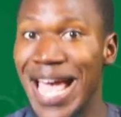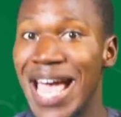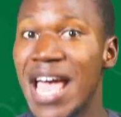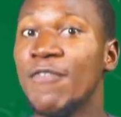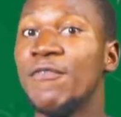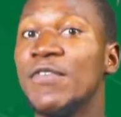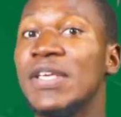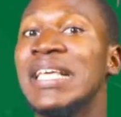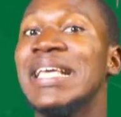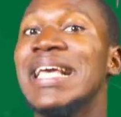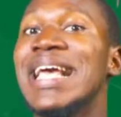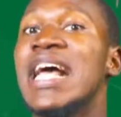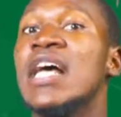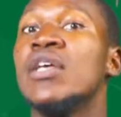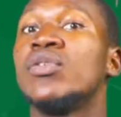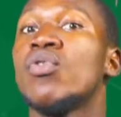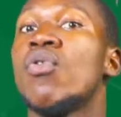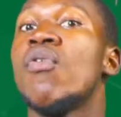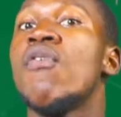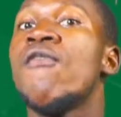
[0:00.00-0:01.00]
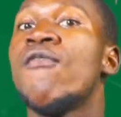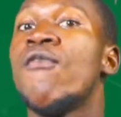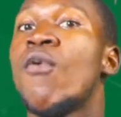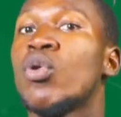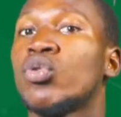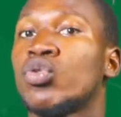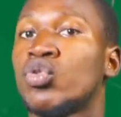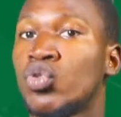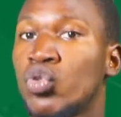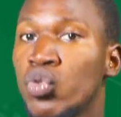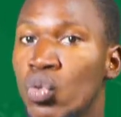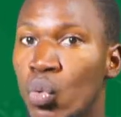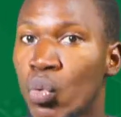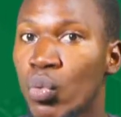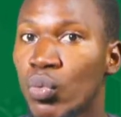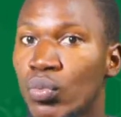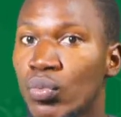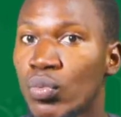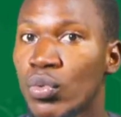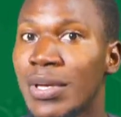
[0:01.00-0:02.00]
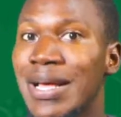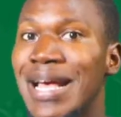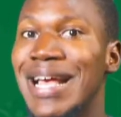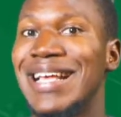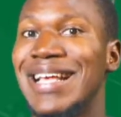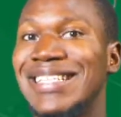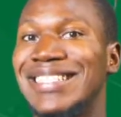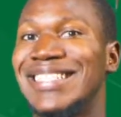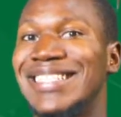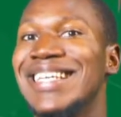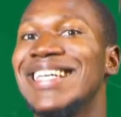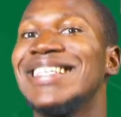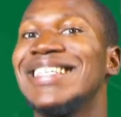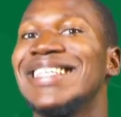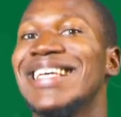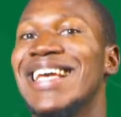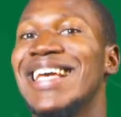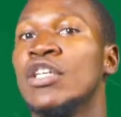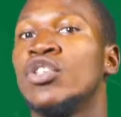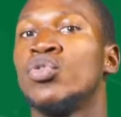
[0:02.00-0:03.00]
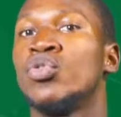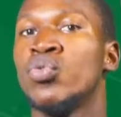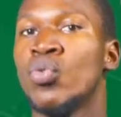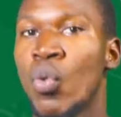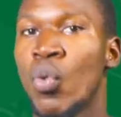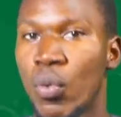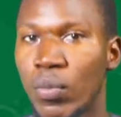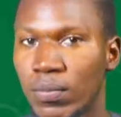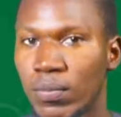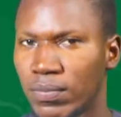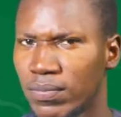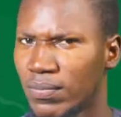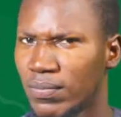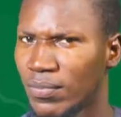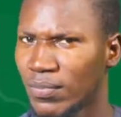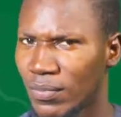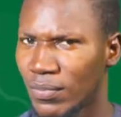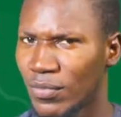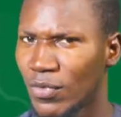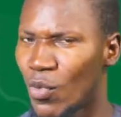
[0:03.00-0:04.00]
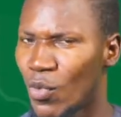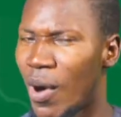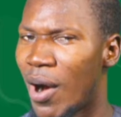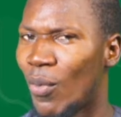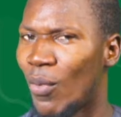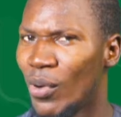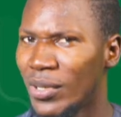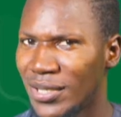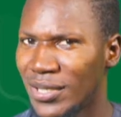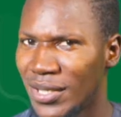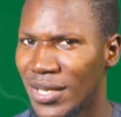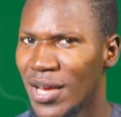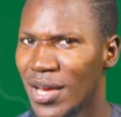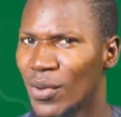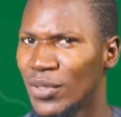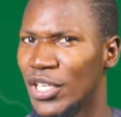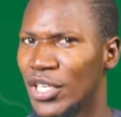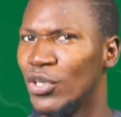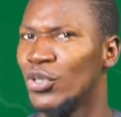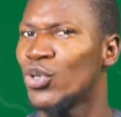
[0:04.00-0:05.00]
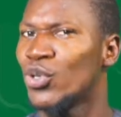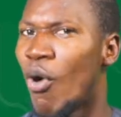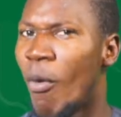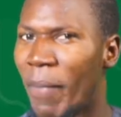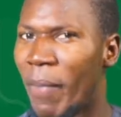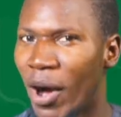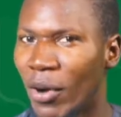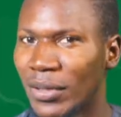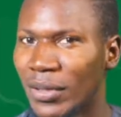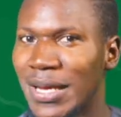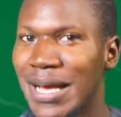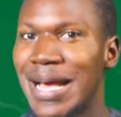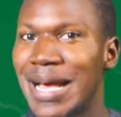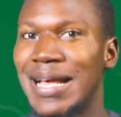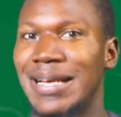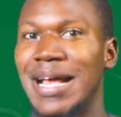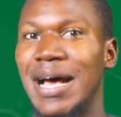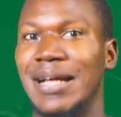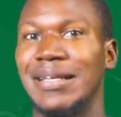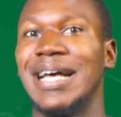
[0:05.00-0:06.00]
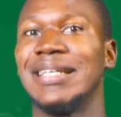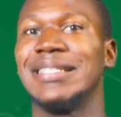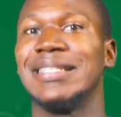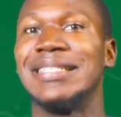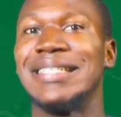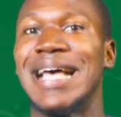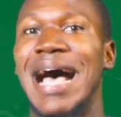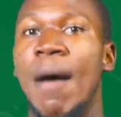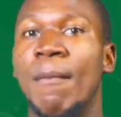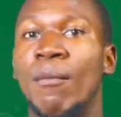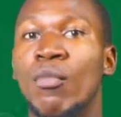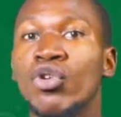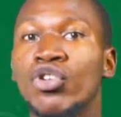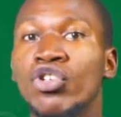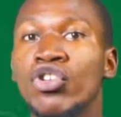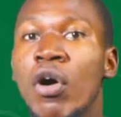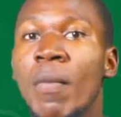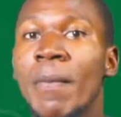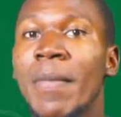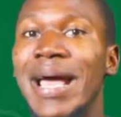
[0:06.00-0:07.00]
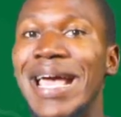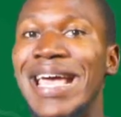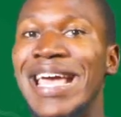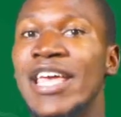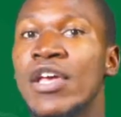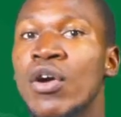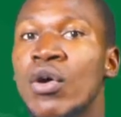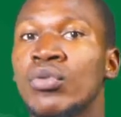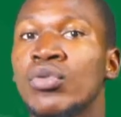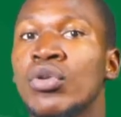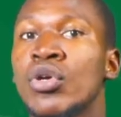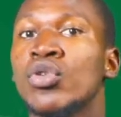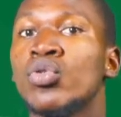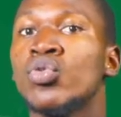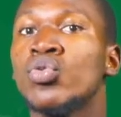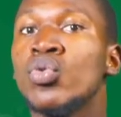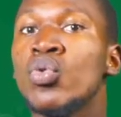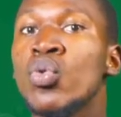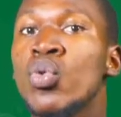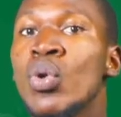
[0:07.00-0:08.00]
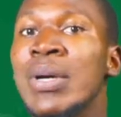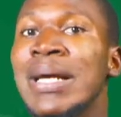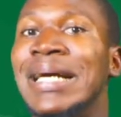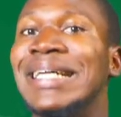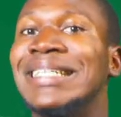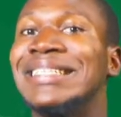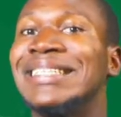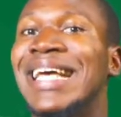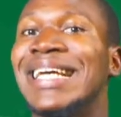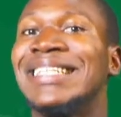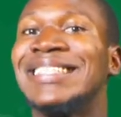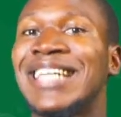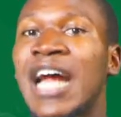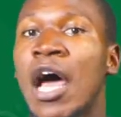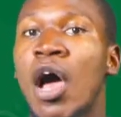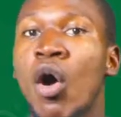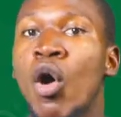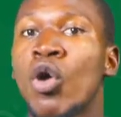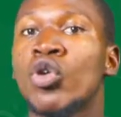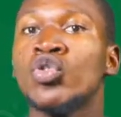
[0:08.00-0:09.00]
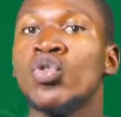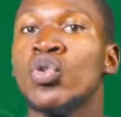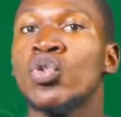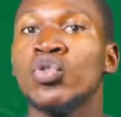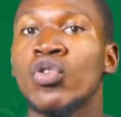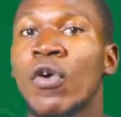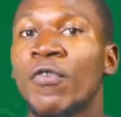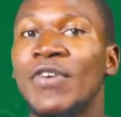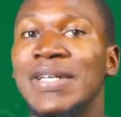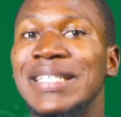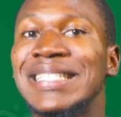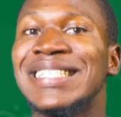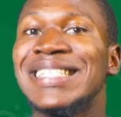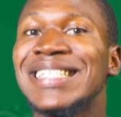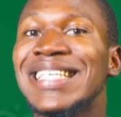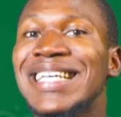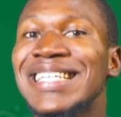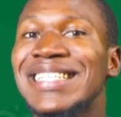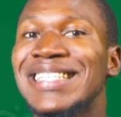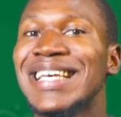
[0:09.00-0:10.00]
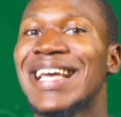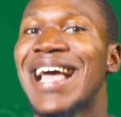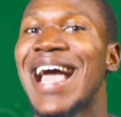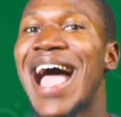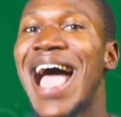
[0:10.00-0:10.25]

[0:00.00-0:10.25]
FeSO42, 6H2O. Wow, what a huge compound. Now, that is ammonium ion 2 tetraoxosulfate 6